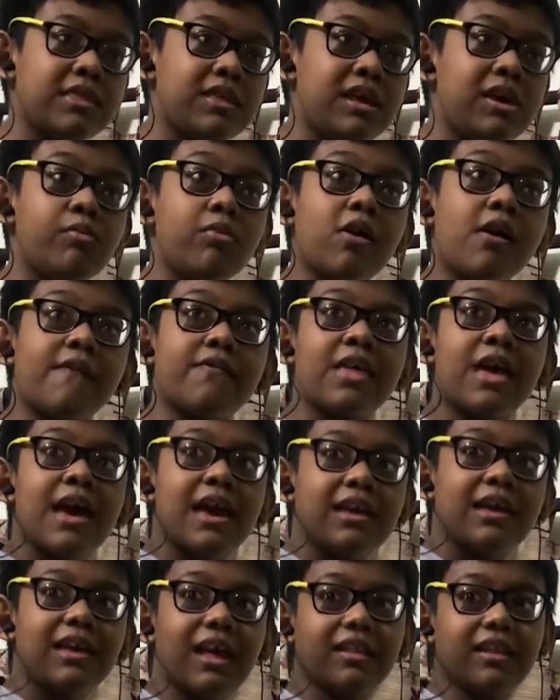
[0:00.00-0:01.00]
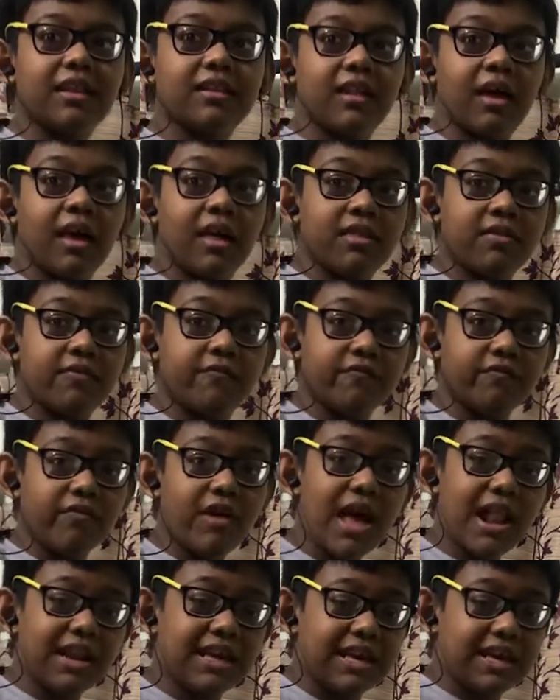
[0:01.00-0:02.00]
moves, yet it is
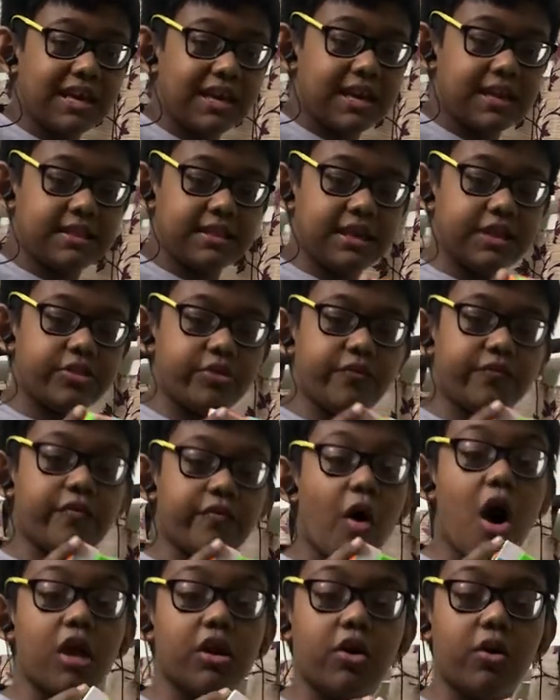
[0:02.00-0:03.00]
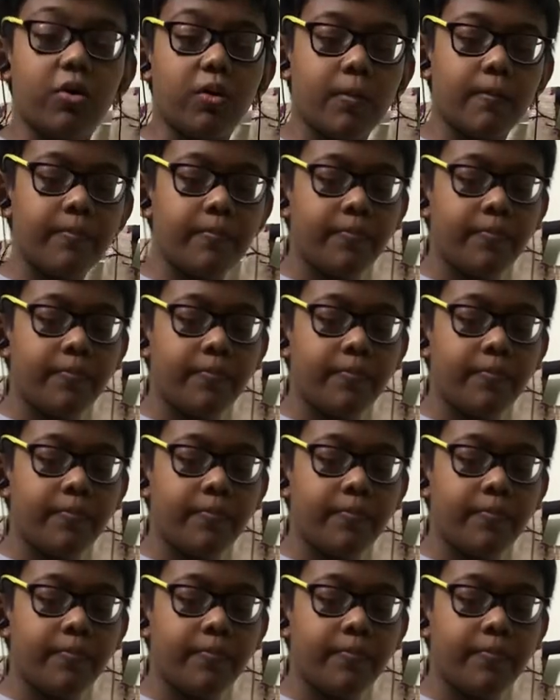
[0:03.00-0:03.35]
really easy to follow.